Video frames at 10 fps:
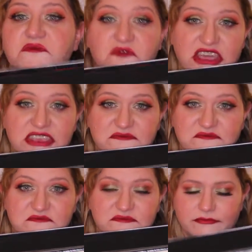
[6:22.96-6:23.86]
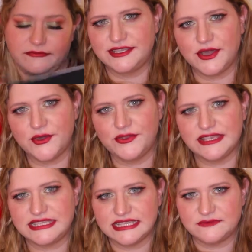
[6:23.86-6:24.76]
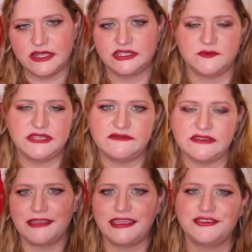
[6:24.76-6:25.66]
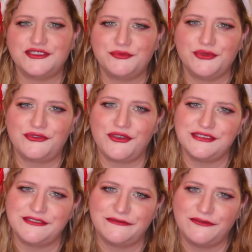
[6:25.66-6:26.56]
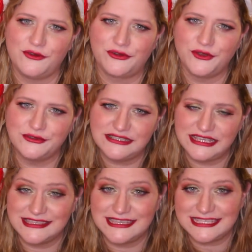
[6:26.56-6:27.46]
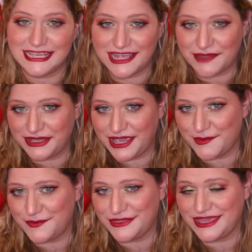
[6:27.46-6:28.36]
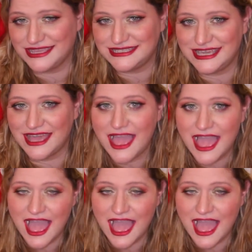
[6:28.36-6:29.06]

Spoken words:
Right? So, this is my top 7. Thank you to Book Roast for hosting this and coming up with the idea.